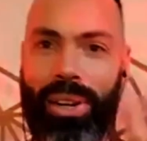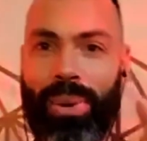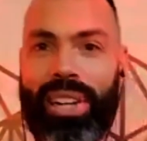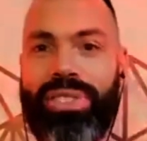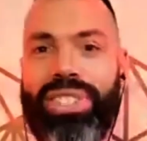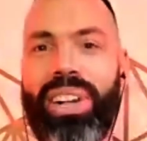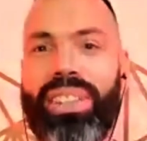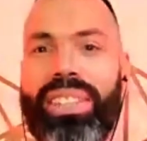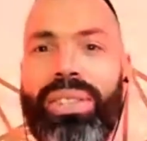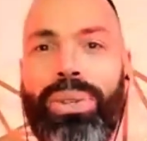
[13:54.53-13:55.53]
grain of salt
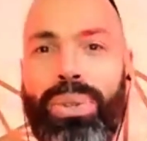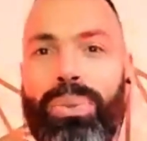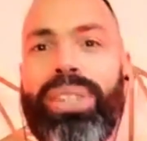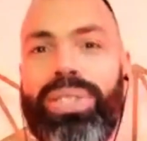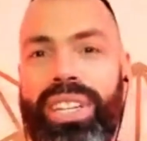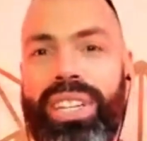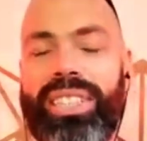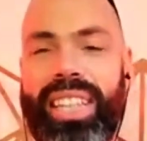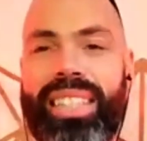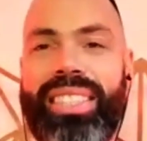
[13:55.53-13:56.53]
into what you just
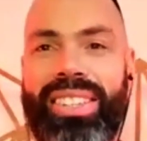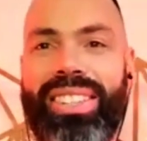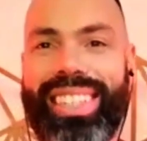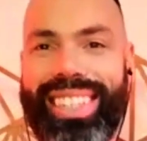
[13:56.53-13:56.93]
said. So